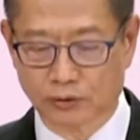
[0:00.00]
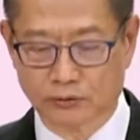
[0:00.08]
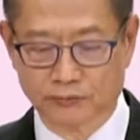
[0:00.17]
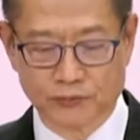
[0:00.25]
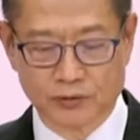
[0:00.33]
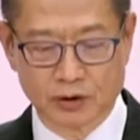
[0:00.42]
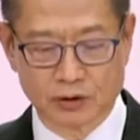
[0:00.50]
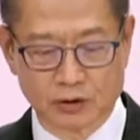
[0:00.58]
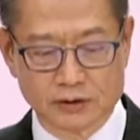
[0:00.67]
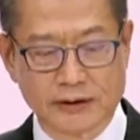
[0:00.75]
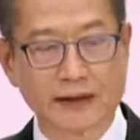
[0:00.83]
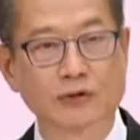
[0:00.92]
so as to
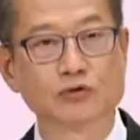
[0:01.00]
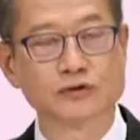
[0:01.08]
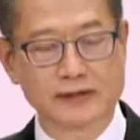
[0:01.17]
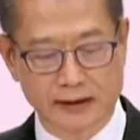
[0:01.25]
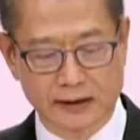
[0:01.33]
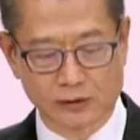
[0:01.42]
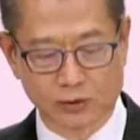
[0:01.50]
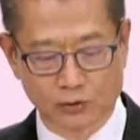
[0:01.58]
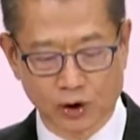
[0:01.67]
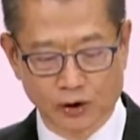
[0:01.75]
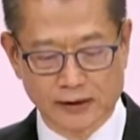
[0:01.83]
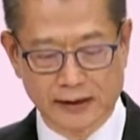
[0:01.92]
increase the liquidity
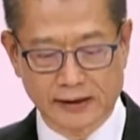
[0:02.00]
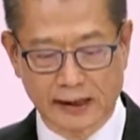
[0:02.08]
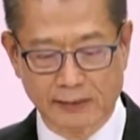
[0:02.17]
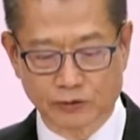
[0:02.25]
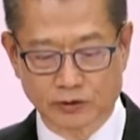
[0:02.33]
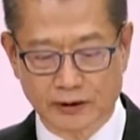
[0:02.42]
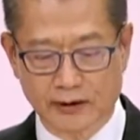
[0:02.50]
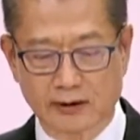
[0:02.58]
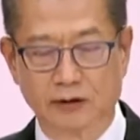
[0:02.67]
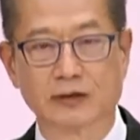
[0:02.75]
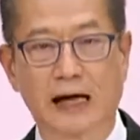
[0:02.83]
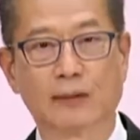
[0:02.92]
of RMB-denominated
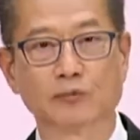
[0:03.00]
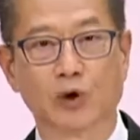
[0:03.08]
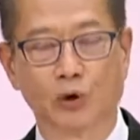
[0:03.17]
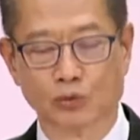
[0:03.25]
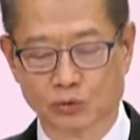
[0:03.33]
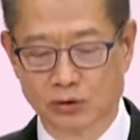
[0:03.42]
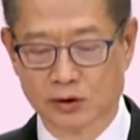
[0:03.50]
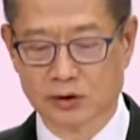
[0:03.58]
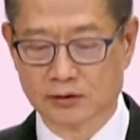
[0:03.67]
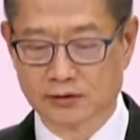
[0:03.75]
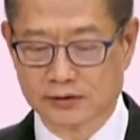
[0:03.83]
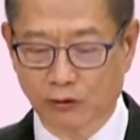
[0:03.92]
stocks.
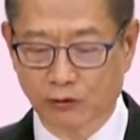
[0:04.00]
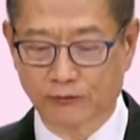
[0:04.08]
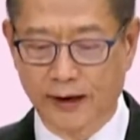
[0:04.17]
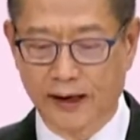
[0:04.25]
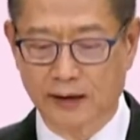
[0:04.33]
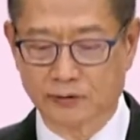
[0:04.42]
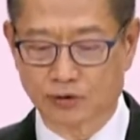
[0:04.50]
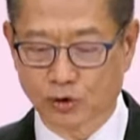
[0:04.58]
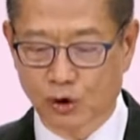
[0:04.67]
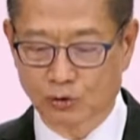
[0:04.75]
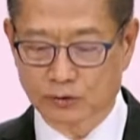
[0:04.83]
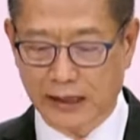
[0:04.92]
We are also
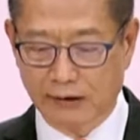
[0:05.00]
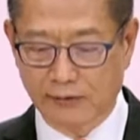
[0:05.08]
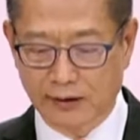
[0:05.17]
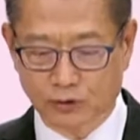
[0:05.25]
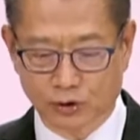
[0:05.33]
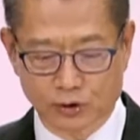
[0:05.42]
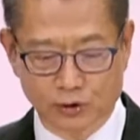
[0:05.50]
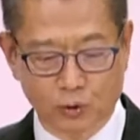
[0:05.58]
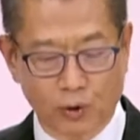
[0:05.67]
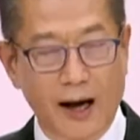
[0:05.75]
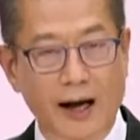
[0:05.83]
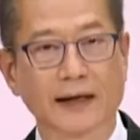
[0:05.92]
working with the
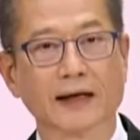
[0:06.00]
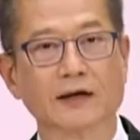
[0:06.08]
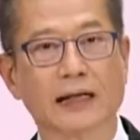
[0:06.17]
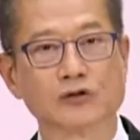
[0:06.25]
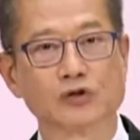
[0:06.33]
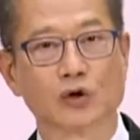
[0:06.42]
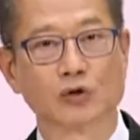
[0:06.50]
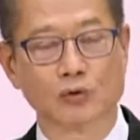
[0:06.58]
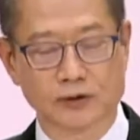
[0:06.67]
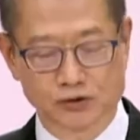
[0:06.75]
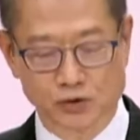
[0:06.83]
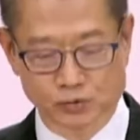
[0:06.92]
regulatory authorities in the
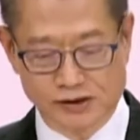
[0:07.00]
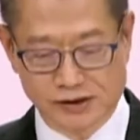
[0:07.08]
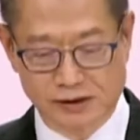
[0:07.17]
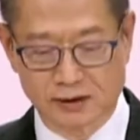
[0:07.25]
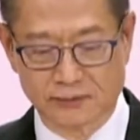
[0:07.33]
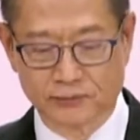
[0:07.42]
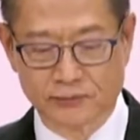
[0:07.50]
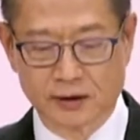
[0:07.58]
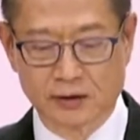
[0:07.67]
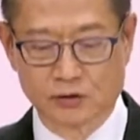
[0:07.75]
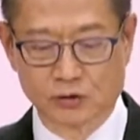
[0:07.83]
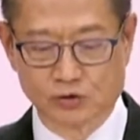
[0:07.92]
mainland to explore
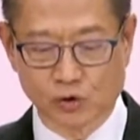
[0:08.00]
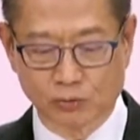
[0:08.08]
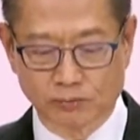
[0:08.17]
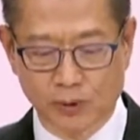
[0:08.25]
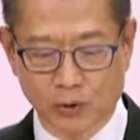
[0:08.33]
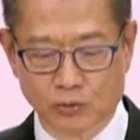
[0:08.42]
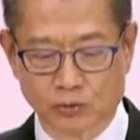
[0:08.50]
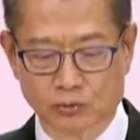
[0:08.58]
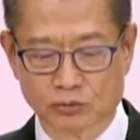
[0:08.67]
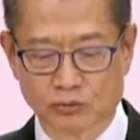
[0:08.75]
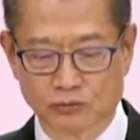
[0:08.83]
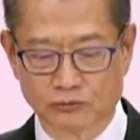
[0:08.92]
enhancement measures for the
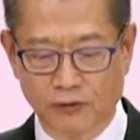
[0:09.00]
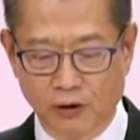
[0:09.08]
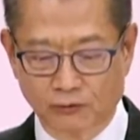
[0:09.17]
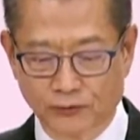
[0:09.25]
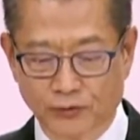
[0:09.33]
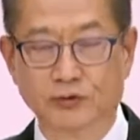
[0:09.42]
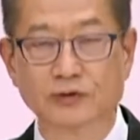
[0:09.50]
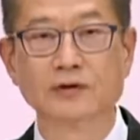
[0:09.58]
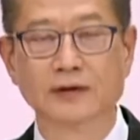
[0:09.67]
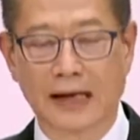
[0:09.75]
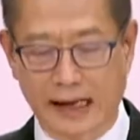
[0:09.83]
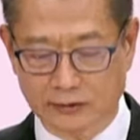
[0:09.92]
cross-boundary wealth
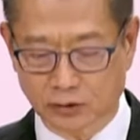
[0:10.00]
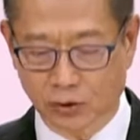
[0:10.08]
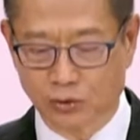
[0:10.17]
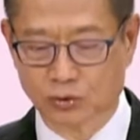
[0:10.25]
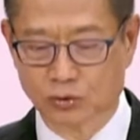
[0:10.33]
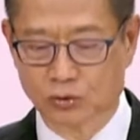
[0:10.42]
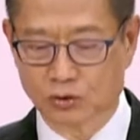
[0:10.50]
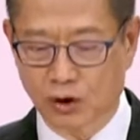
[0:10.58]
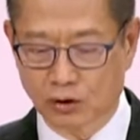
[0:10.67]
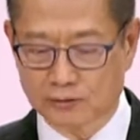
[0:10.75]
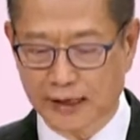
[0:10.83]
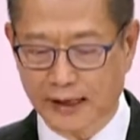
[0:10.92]
management connect scheme
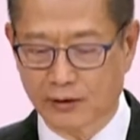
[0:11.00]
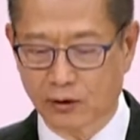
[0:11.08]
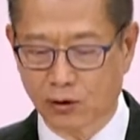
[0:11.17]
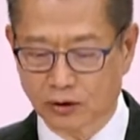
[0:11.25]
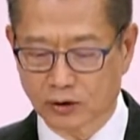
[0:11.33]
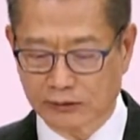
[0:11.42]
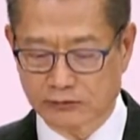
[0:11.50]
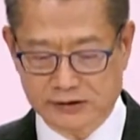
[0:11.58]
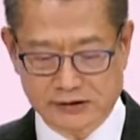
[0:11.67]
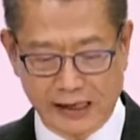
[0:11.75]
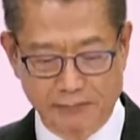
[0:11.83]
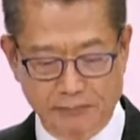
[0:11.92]
in the Guangdong,
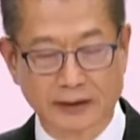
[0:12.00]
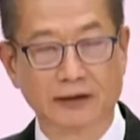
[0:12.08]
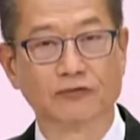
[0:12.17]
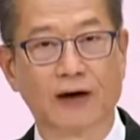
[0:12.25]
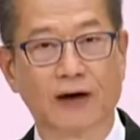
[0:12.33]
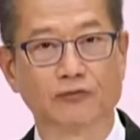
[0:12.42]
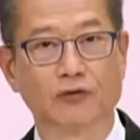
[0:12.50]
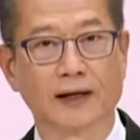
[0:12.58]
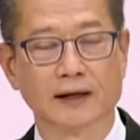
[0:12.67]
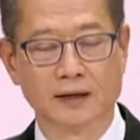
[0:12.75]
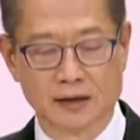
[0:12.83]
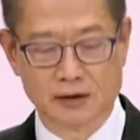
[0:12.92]
Hong Kong, Macau
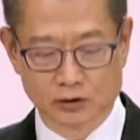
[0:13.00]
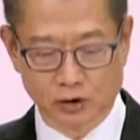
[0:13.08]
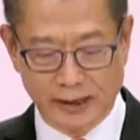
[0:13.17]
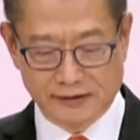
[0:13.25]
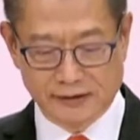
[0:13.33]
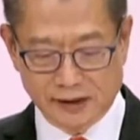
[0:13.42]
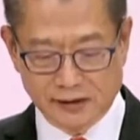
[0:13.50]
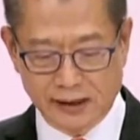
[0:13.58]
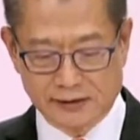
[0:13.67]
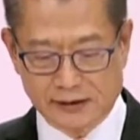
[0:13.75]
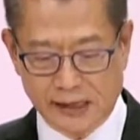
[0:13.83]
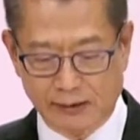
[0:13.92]
GBA,
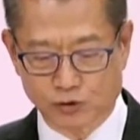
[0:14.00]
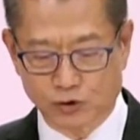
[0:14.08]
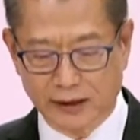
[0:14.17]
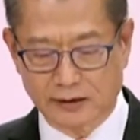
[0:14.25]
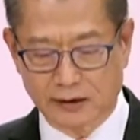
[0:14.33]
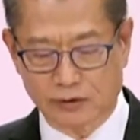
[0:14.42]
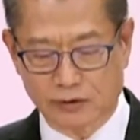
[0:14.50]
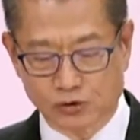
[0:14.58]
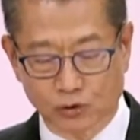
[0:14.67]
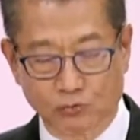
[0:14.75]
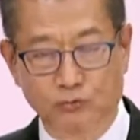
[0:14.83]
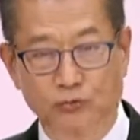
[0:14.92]
such as
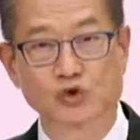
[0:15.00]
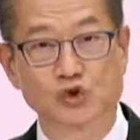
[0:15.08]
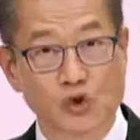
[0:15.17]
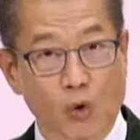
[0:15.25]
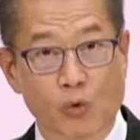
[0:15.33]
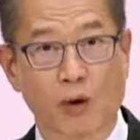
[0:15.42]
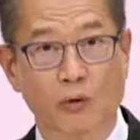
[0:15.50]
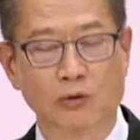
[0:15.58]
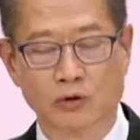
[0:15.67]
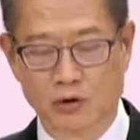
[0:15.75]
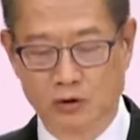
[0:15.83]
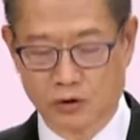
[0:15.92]
increasing quotas
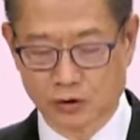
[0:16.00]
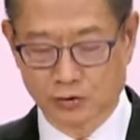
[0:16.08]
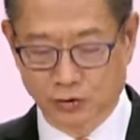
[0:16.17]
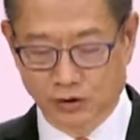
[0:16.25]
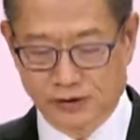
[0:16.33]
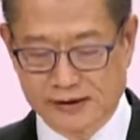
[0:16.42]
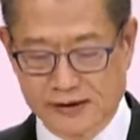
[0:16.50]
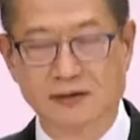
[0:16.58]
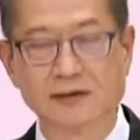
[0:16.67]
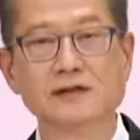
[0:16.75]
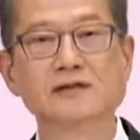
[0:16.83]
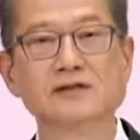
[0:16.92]
gradually, expanding the
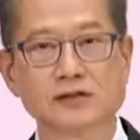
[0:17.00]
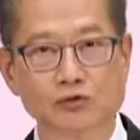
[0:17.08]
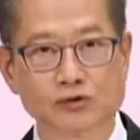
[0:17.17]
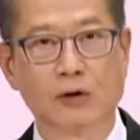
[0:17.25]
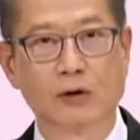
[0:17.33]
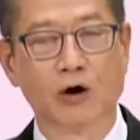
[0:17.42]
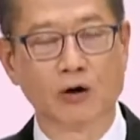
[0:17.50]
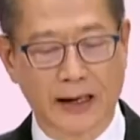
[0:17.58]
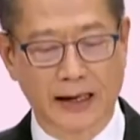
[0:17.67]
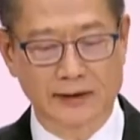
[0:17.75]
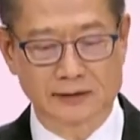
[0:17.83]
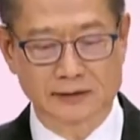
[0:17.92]
scope of eligible
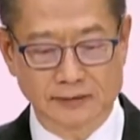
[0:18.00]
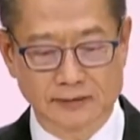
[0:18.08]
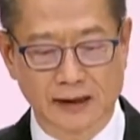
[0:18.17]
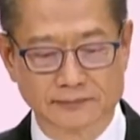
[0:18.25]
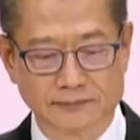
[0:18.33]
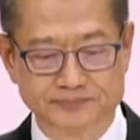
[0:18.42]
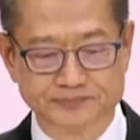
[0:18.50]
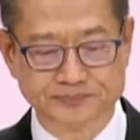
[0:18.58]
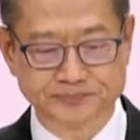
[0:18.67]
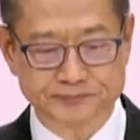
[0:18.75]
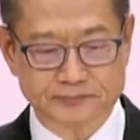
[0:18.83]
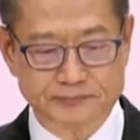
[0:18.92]
investment products,
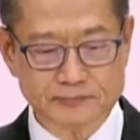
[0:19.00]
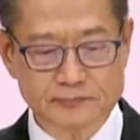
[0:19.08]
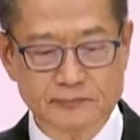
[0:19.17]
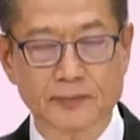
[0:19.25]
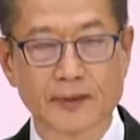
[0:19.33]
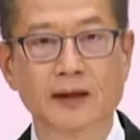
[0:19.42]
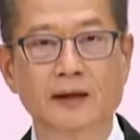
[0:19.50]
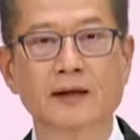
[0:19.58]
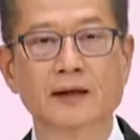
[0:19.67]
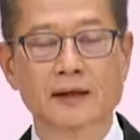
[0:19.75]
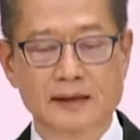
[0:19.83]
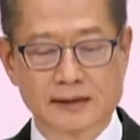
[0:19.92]
inviting more
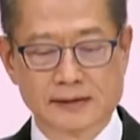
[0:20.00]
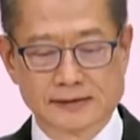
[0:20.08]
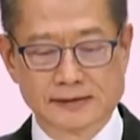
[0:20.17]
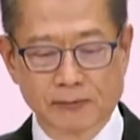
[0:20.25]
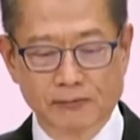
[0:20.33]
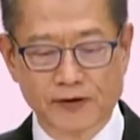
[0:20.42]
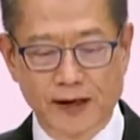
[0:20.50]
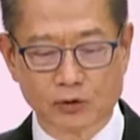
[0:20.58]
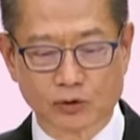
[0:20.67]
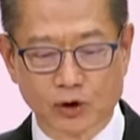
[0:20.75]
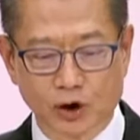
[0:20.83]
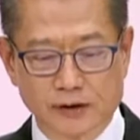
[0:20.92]
participating organizations,
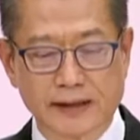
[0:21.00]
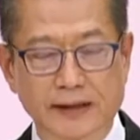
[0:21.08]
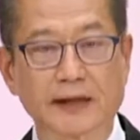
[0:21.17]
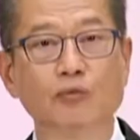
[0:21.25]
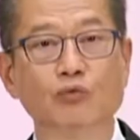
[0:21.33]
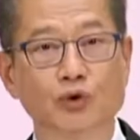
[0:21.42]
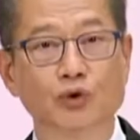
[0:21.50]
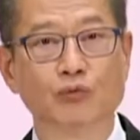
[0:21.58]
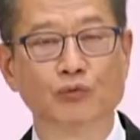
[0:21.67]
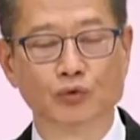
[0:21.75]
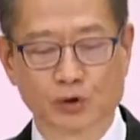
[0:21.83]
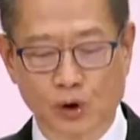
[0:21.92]
and improving the
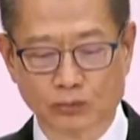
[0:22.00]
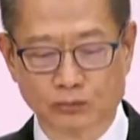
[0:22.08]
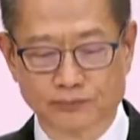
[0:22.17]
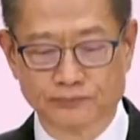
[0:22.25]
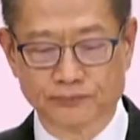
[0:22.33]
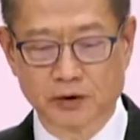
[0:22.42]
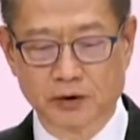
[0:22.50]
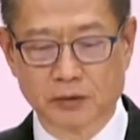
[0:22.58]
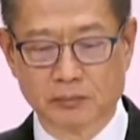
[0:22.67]
distribution arrangements.